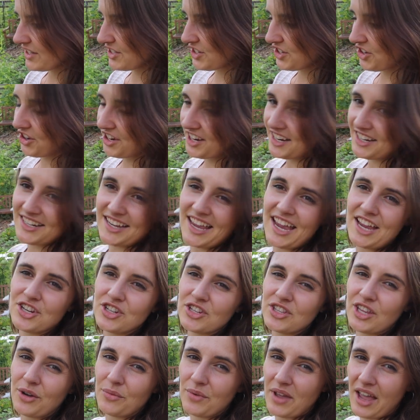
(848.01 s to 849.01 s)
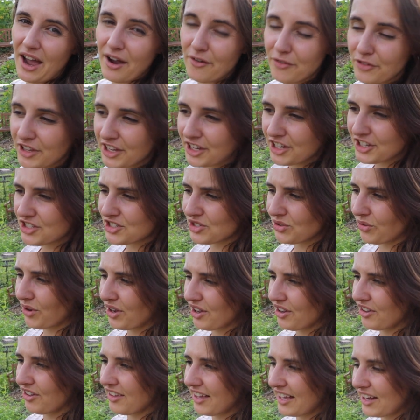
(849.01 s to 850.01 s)
it's a good indication that we have really good
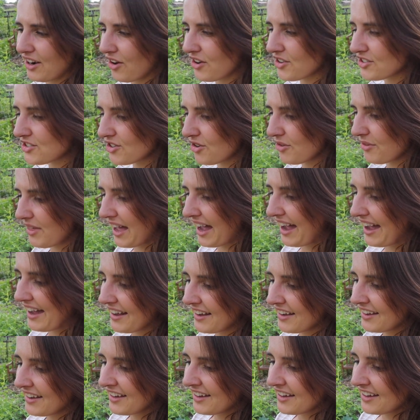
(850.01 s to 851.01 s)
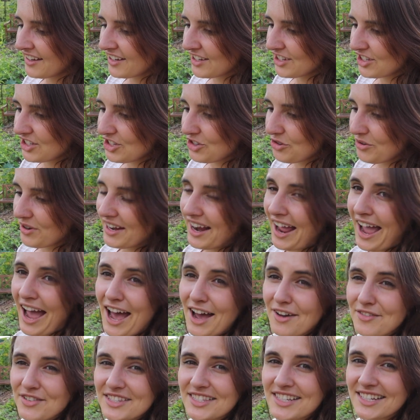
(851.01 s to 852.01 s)
soil and also that you can
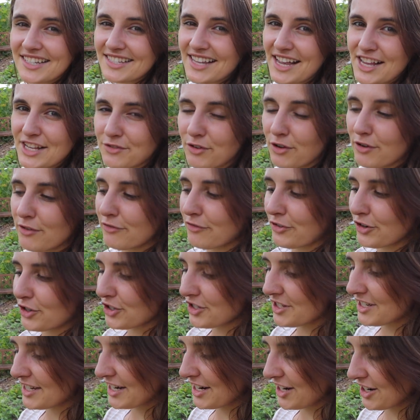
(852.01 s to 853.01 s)
have a successful first